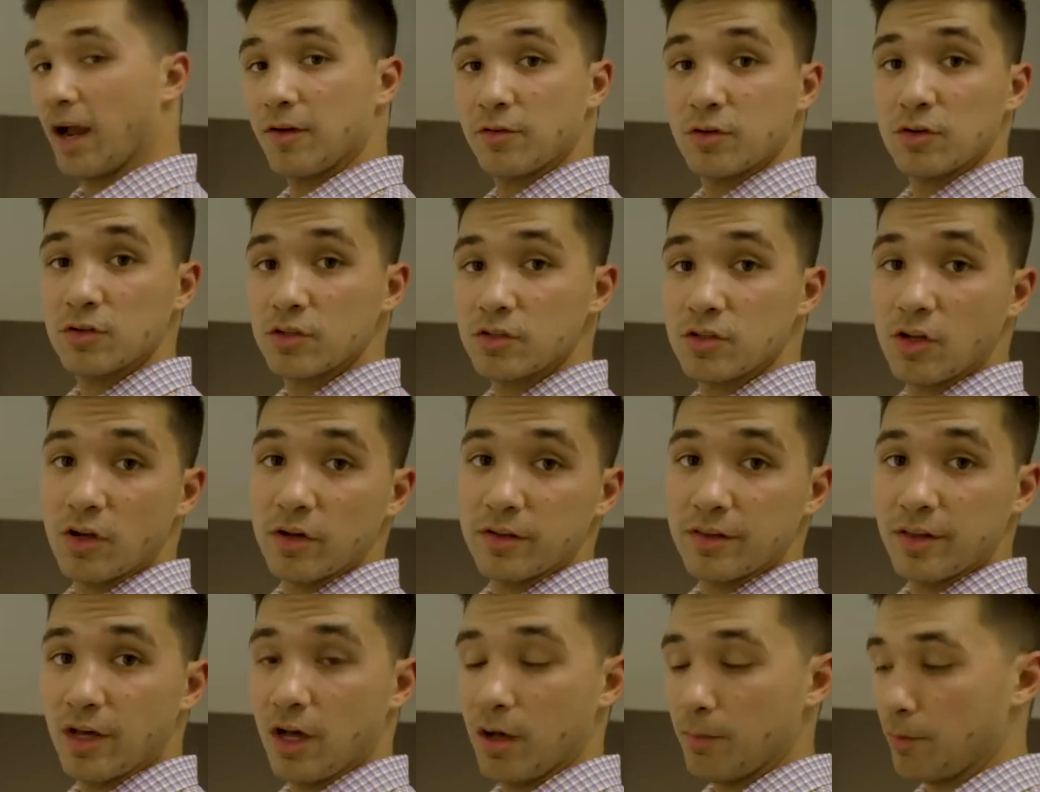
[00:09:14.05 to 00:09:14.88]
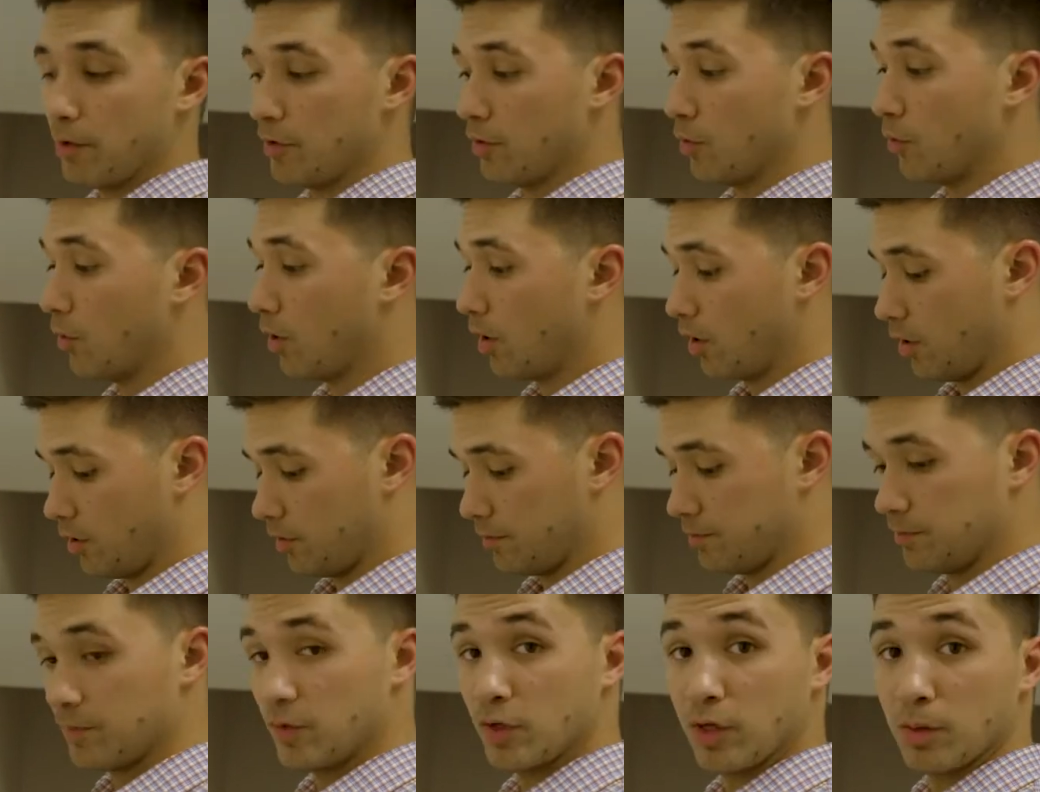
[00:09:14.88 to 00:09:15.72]
After installing the hub on the
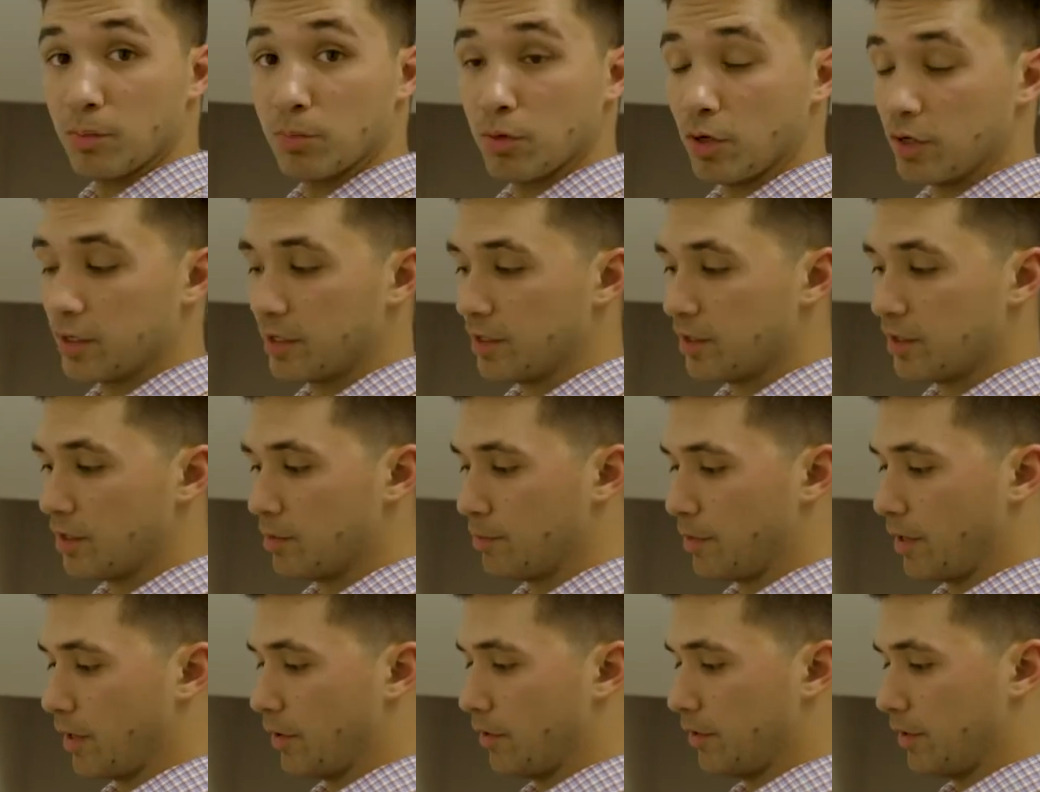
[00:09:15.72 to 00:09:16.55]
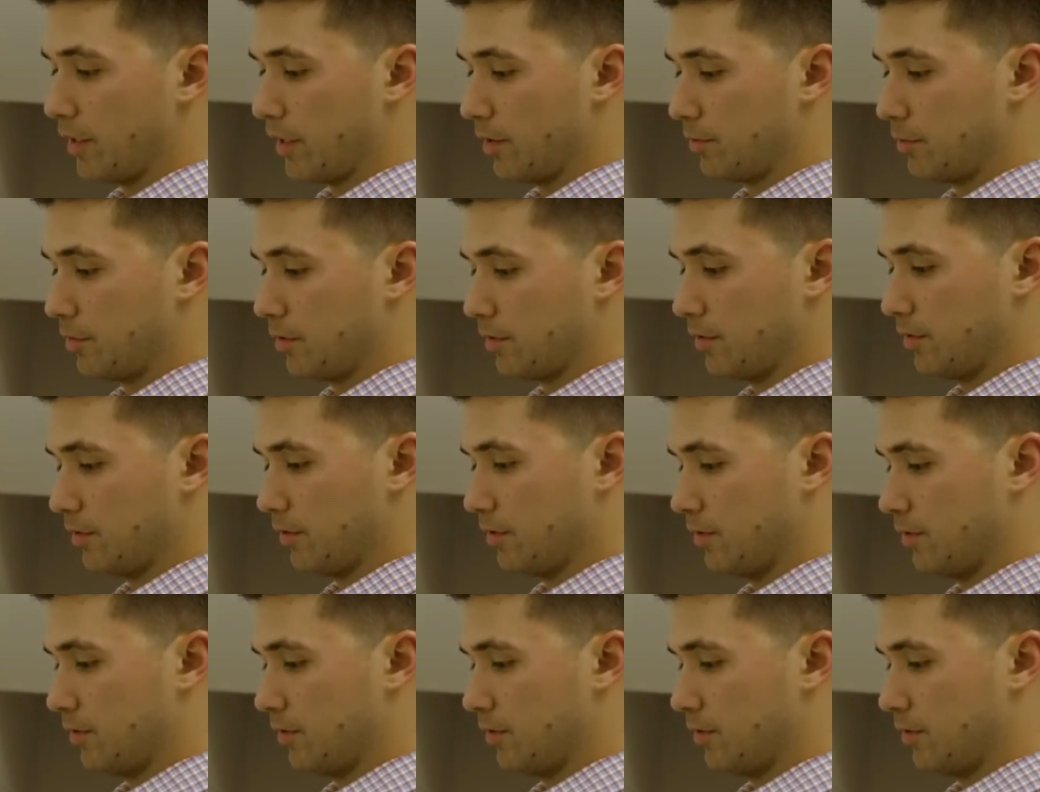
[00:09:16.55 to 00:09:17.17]
wall, you can plug in the power adapter.